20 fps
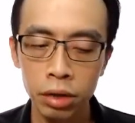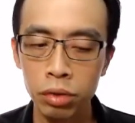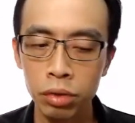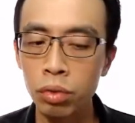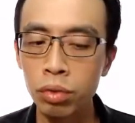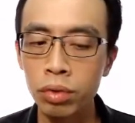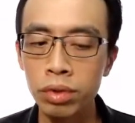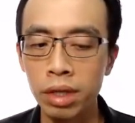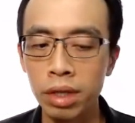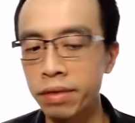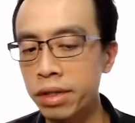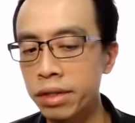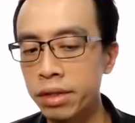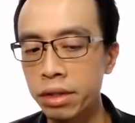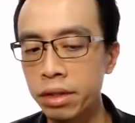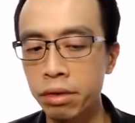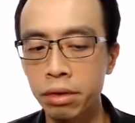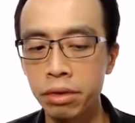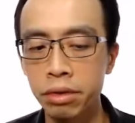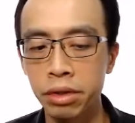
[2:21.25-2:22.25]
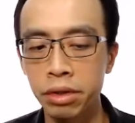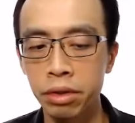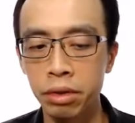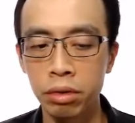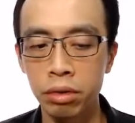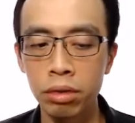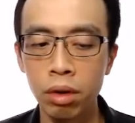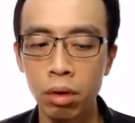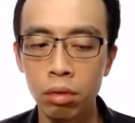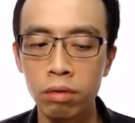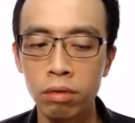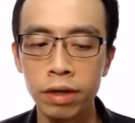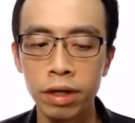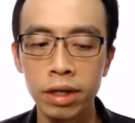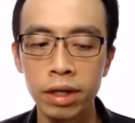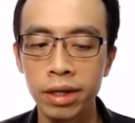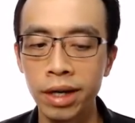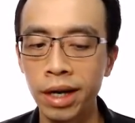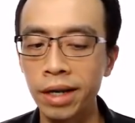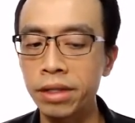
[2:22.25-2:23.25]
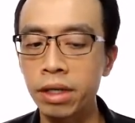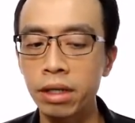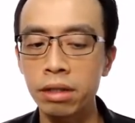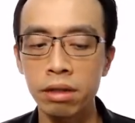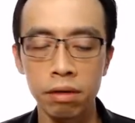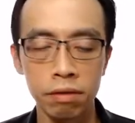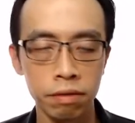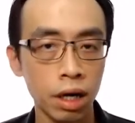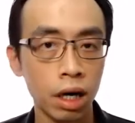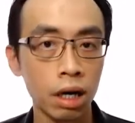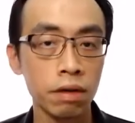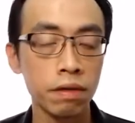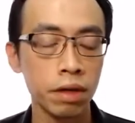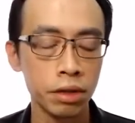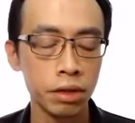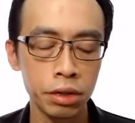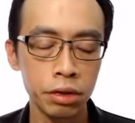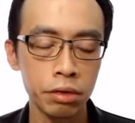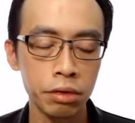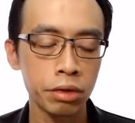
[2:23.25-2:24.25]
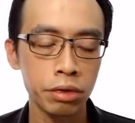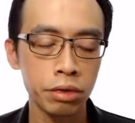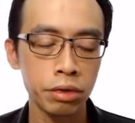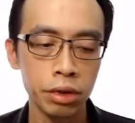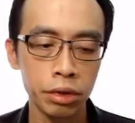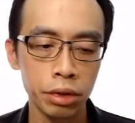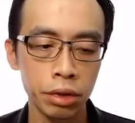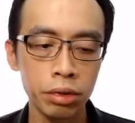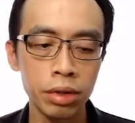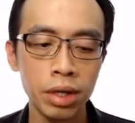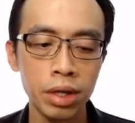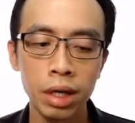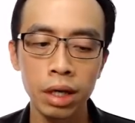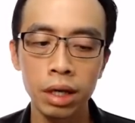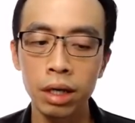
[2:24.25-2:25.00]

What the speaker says: 2700 over 96500.